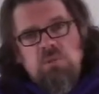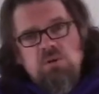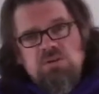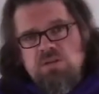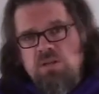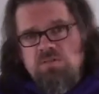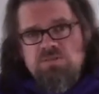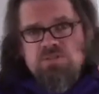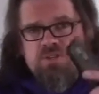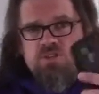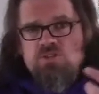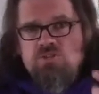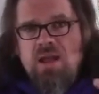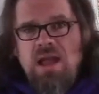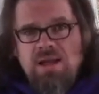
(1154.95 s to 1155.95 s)
ourselves
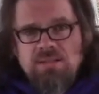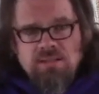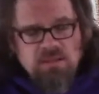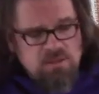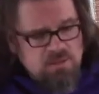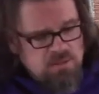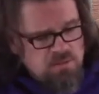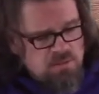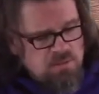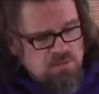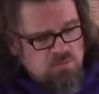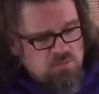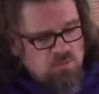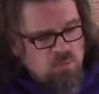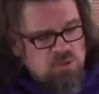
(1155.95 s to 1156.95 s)
distracted
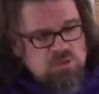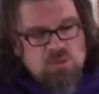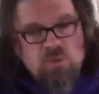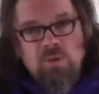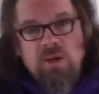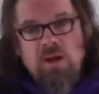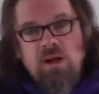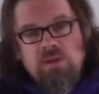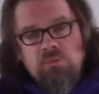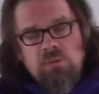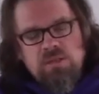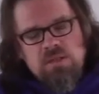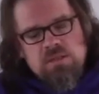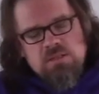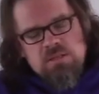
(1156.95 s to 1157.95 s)
from what's going on
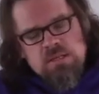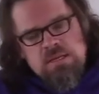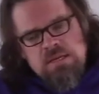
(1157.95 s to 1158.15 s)
with us.